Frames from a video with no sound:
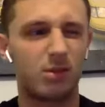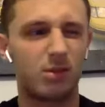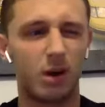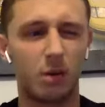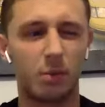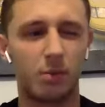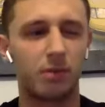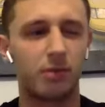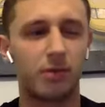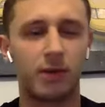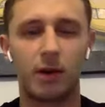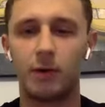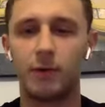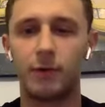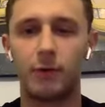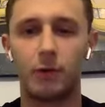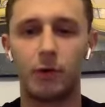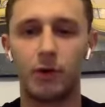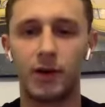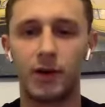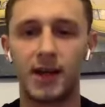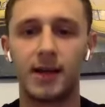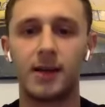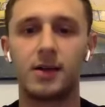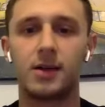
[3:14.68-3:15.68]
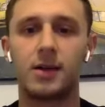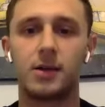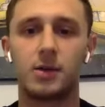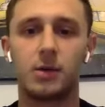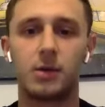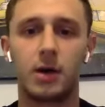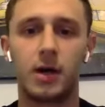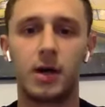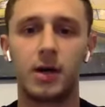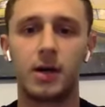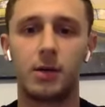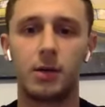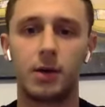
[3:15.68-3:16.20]
top 3 or 4 in England
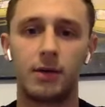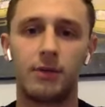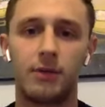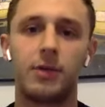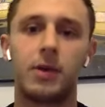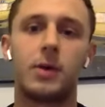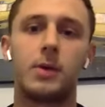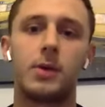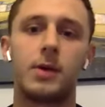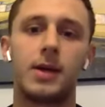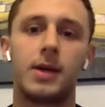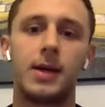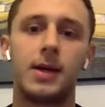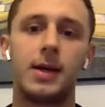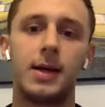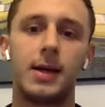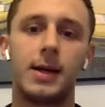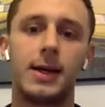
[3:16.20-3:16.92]
quite frequently.